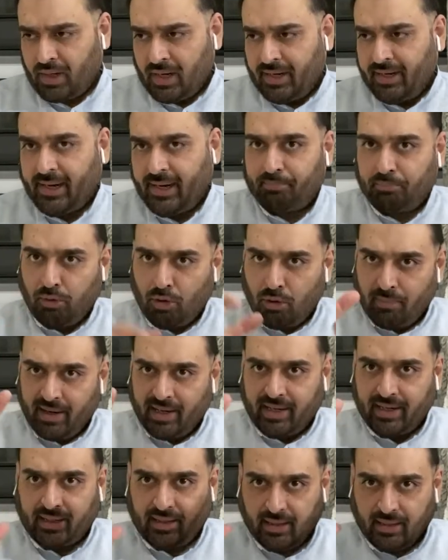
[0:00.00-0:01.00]

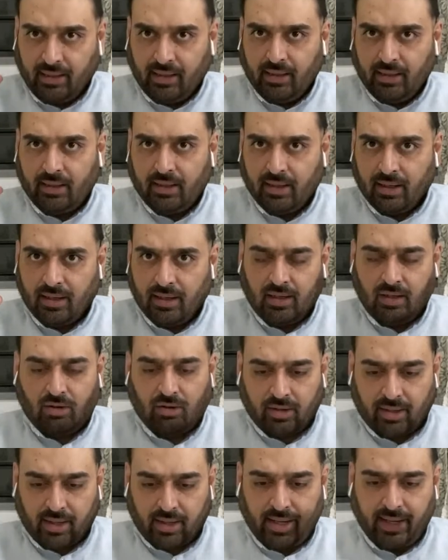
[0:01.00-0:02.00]
diplomatic eagle
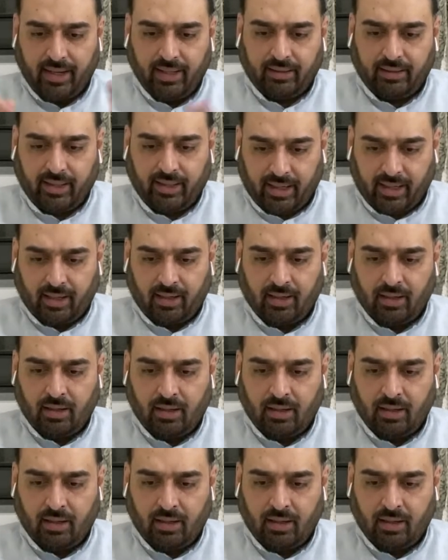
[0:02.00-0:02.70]
or anything.